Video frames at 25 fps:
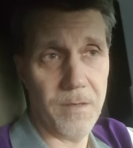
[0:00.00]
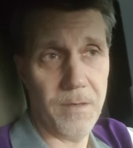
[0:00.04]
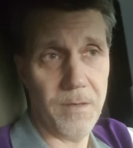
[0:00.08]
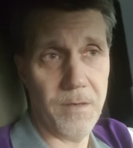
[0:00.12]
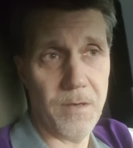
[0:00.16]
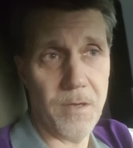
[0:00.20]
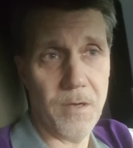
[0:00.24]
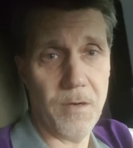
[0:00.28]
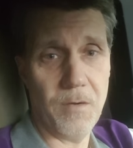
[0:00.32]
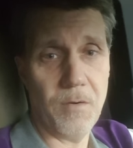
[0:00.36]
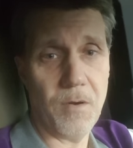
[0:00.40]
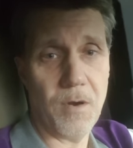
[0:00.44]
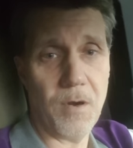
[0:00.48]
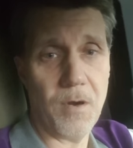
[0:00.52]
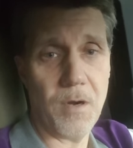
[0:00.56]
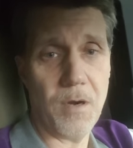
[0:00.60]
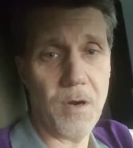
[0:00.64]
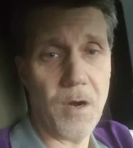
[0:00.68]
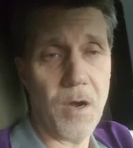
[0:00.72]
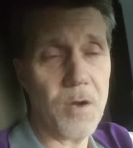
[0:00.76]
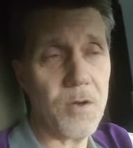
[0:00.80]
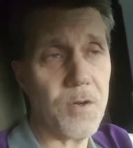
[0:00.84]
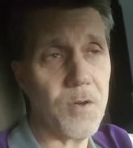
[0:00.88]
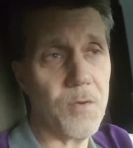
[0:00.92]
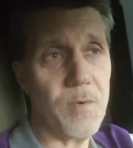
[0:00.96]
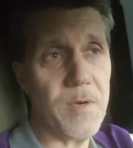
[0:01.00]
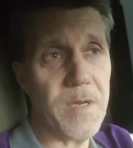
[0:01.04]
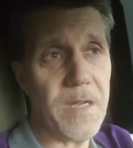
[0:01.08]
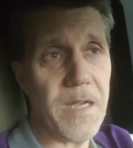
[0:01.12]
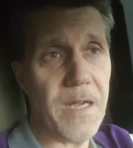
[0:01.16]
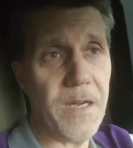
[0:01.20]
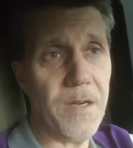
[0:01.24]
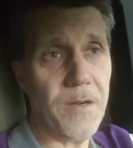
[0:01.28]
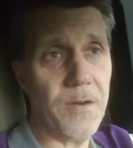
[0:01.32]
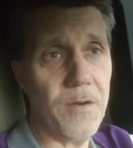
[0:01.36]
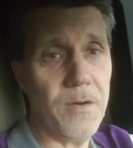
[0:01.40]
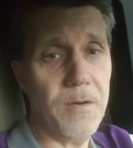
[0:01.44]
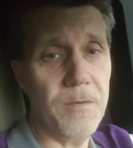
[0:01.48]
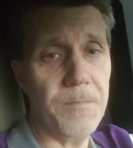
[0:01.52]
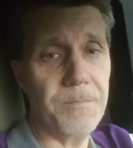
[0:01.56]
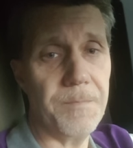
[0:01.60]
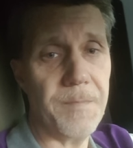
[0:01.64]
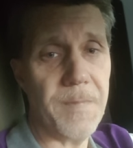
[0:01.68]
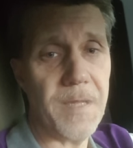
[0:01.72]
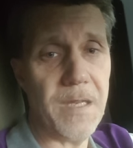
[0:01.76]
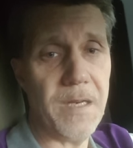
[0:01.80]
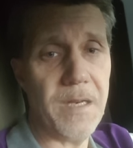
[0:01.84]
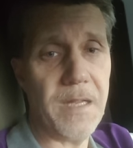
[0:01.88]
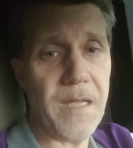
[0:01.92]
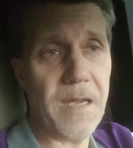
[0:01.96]
No. Our, our Creator
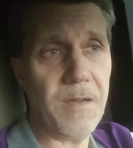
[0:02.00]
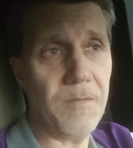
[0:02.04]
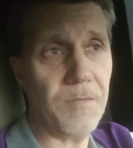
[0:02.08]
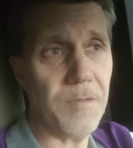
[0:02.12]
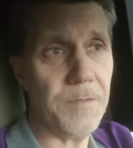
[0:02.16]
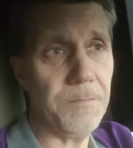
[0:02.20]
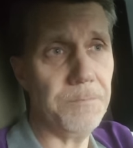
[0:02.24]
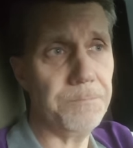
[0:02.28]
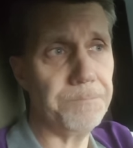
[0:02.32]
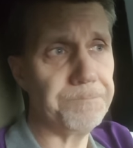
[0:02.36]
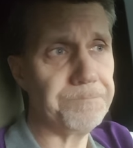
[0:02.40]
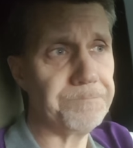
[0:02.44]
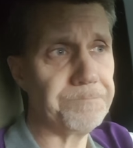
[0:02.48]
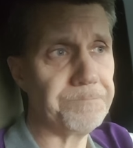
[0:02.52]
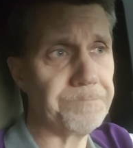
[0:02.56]
in heaven